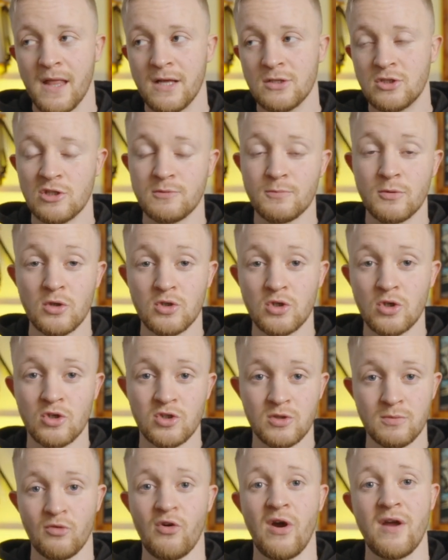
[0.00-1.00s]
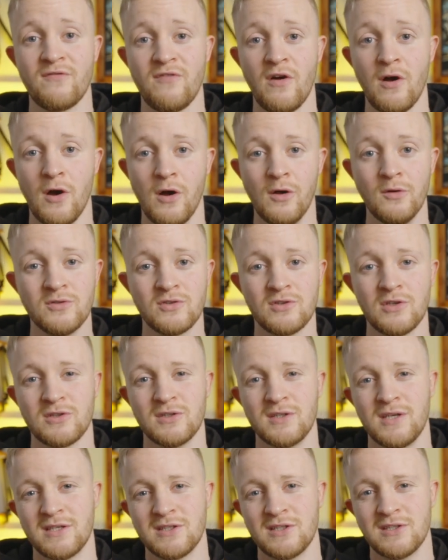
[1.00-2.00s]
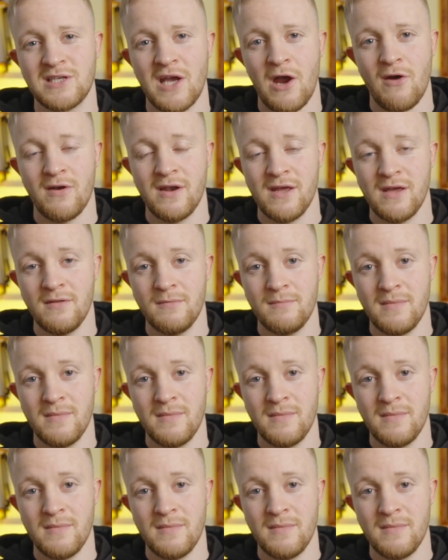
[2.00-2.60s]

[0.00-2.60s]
just because you've got some great photos doesn't necessarily